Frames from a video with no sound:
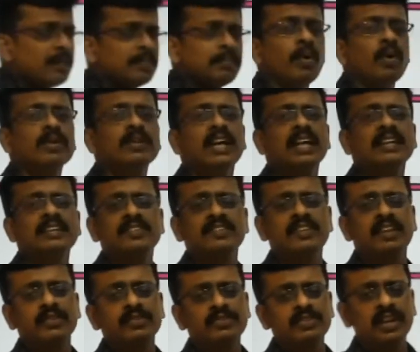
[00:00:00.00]
more than
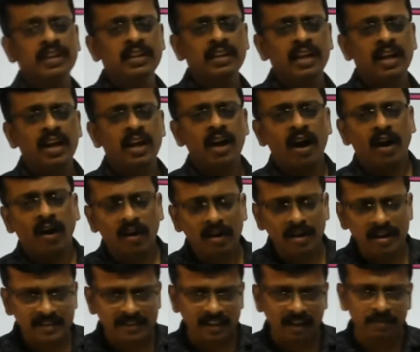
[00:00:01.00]
6,000. Or
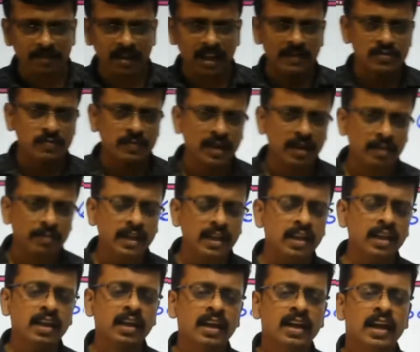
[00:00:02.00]
it sometimes may
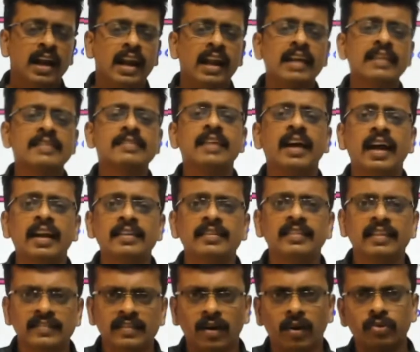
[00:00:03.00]
be less than
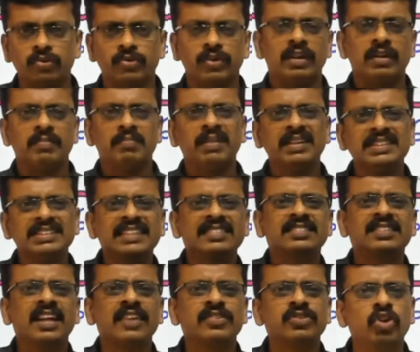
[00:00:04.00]
6,000, but
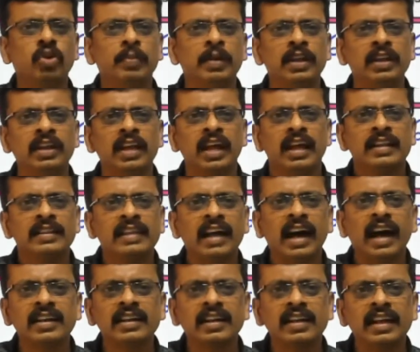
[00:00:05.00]
just assuming
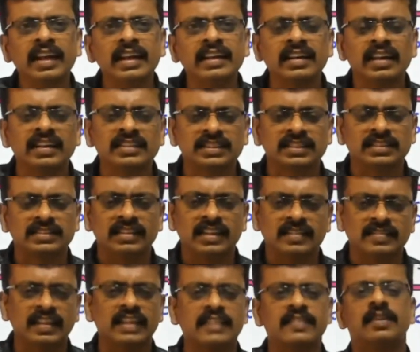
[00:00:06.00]
that it has
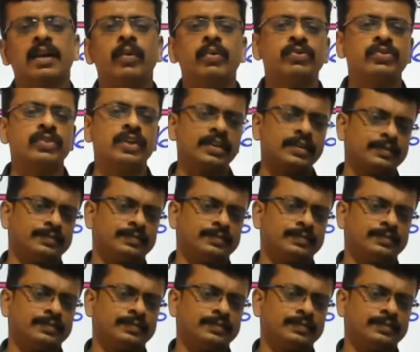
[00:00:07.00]
6,000.